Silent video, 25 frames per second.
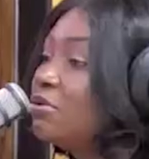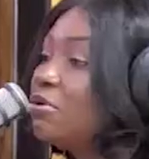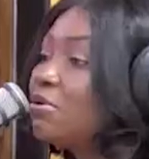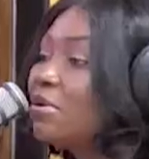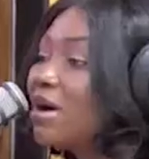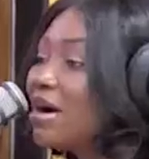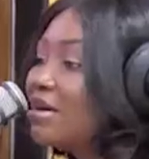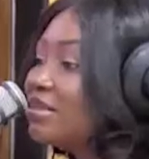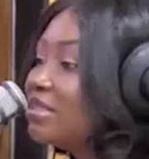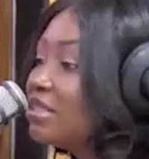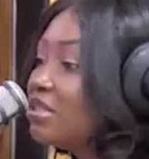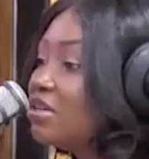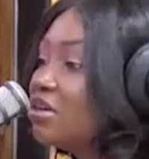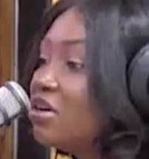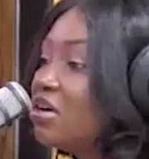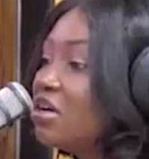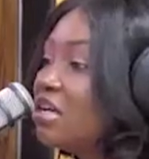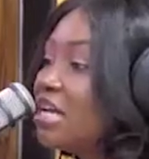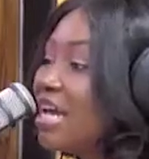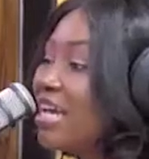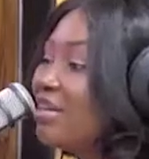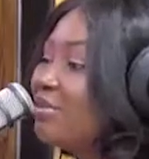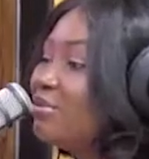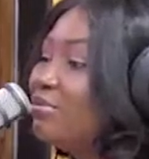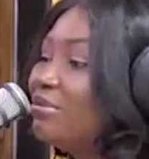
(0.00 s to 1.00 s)
don't go out a
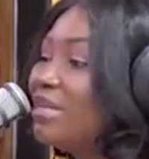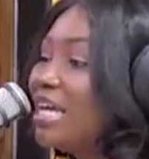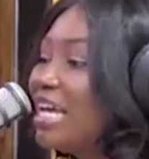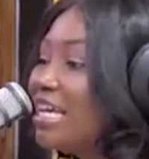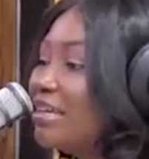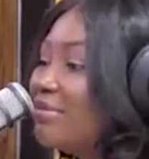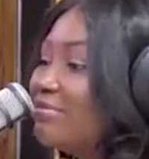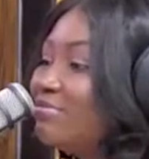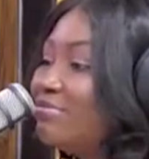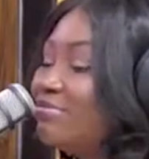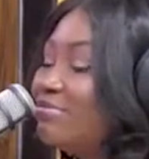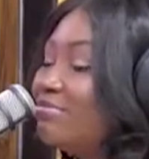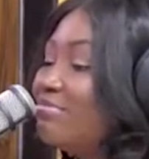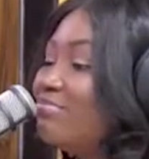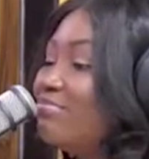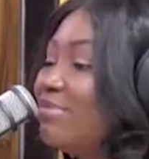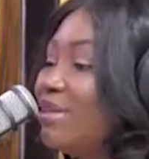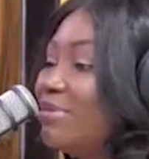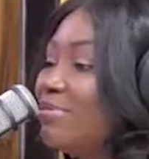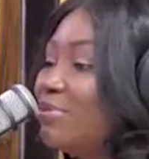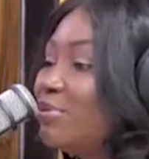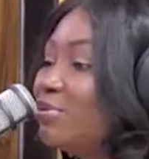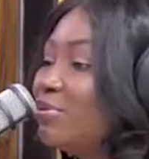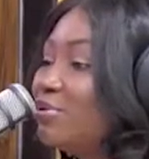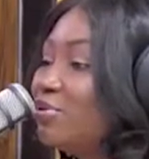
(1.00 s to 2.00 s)
lot. I don't like
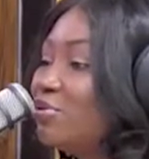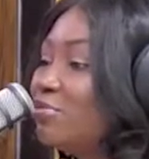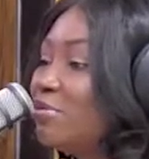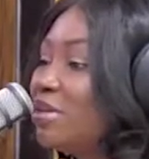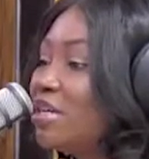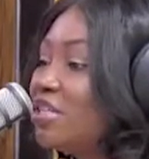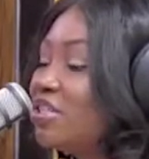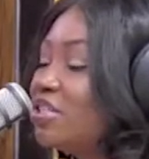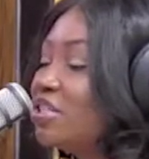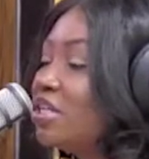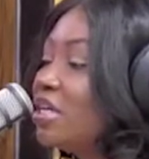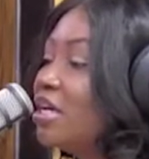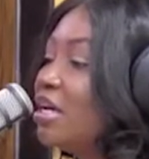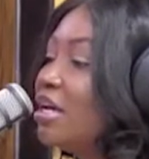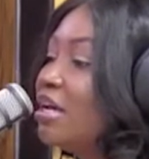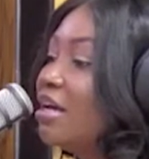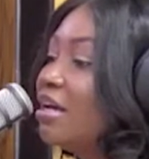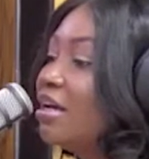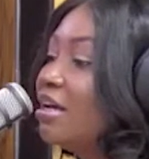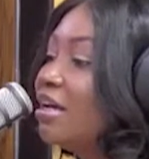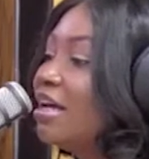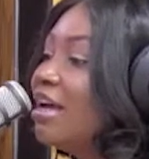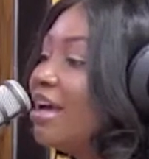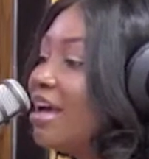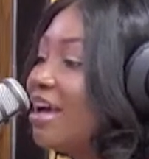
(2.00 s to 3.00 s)
people too much.
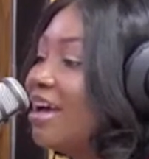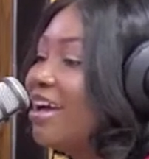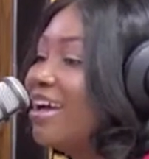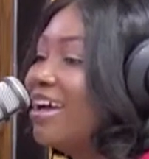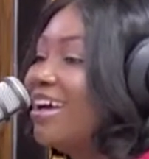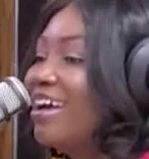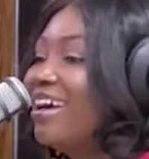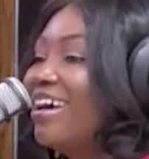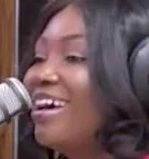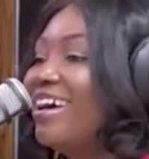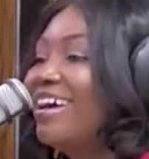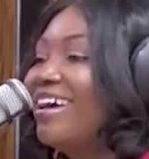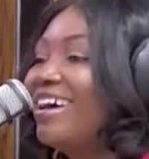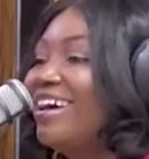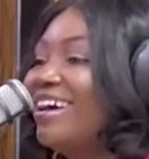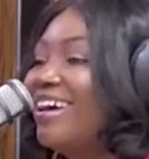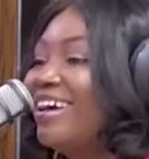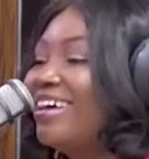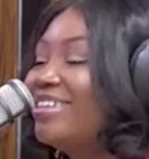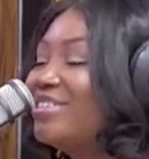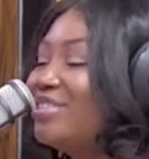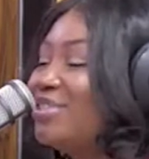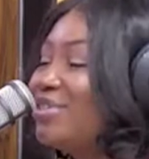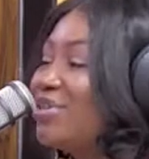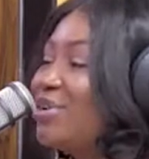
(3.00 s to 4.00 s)

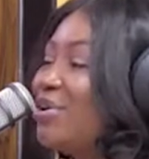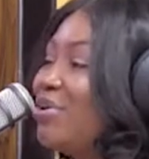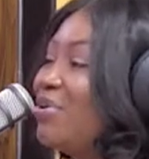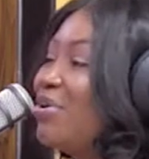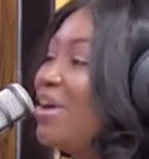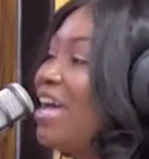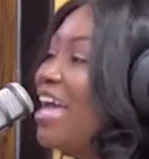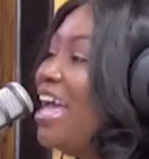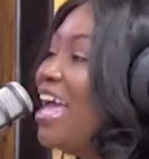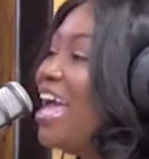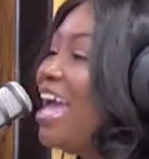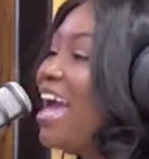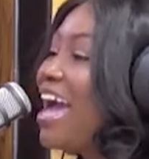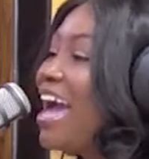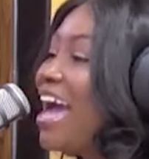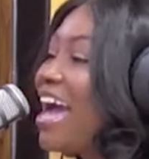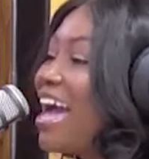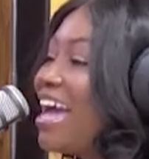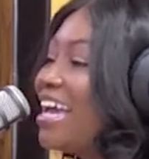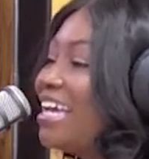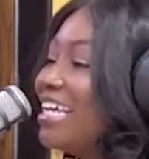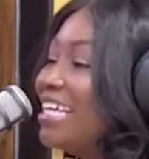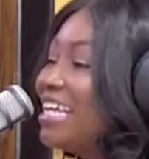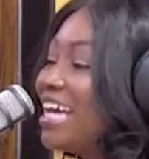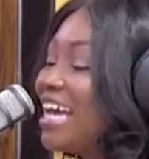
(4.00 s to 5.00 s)
So
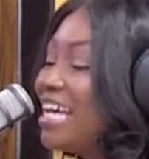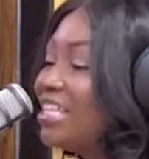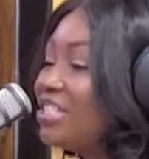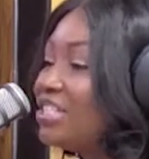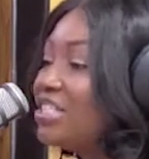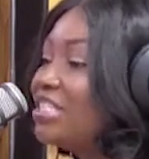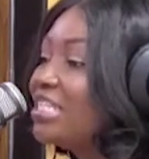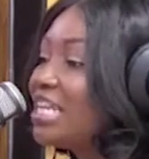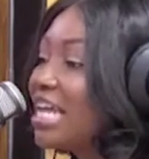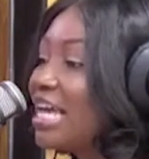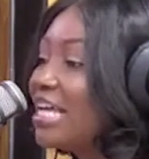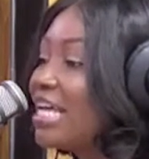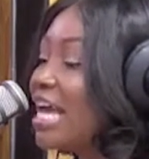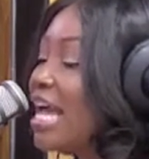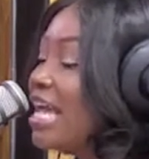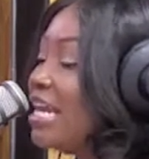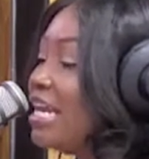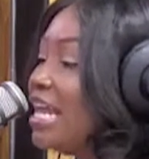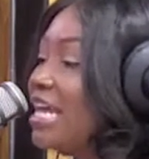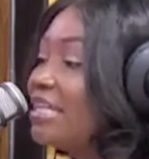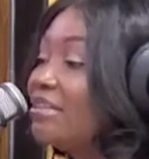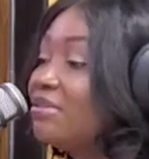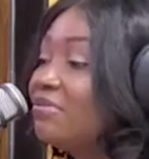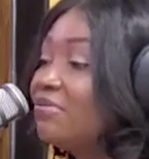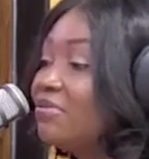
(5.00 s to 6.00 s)
I
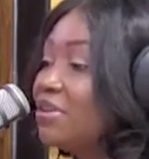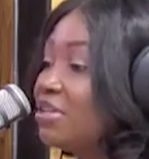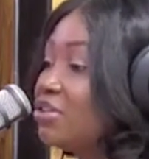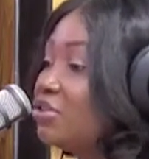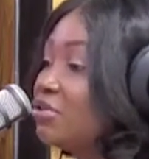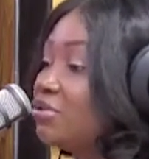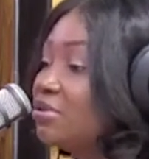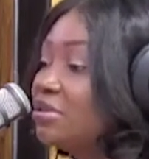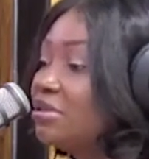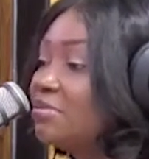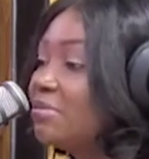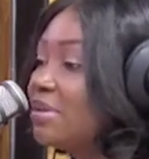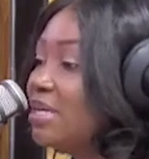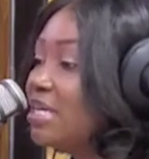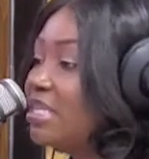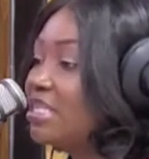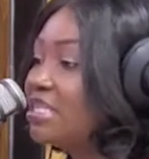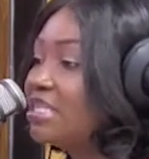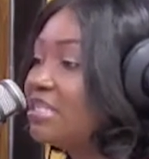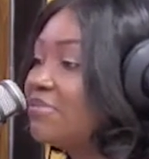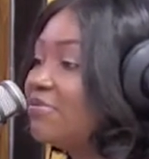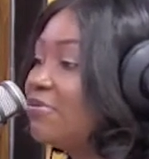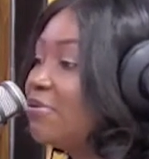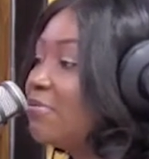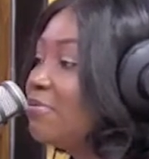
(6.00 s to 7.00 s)
like the virtual
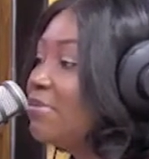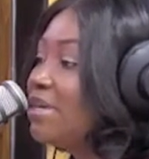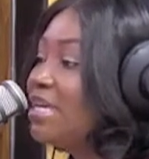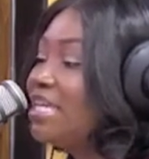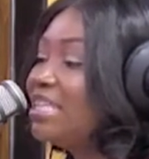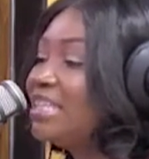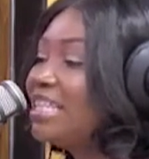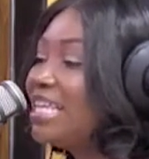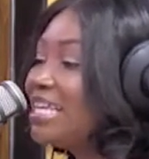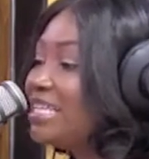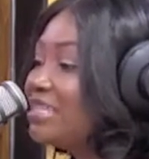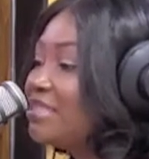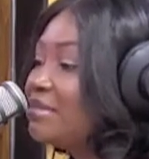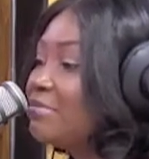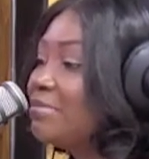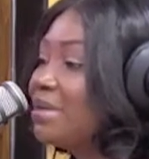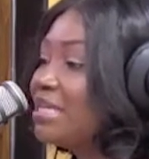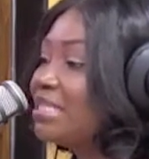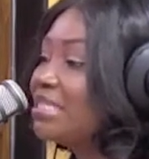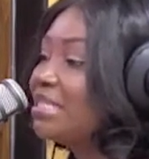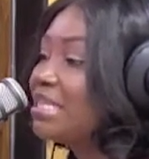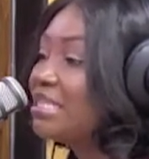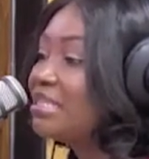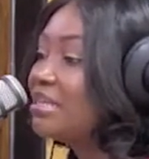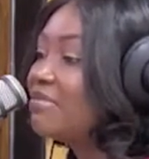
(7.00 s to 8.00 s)
space. For me, it's the
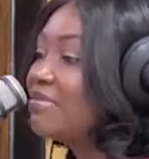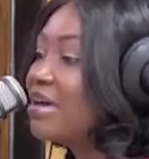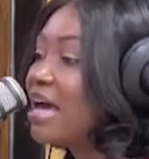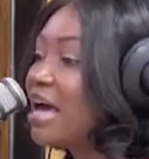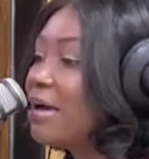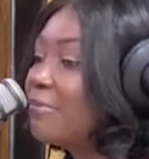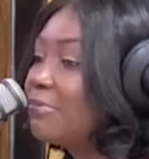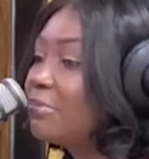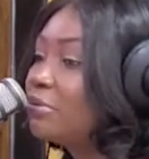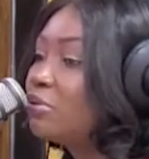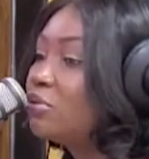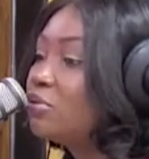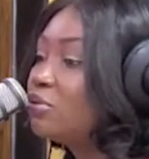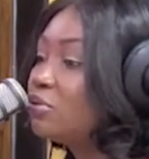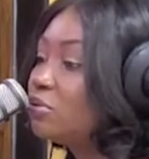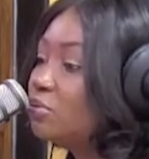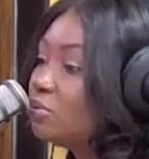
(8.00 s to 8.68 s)
best thing that's ever happened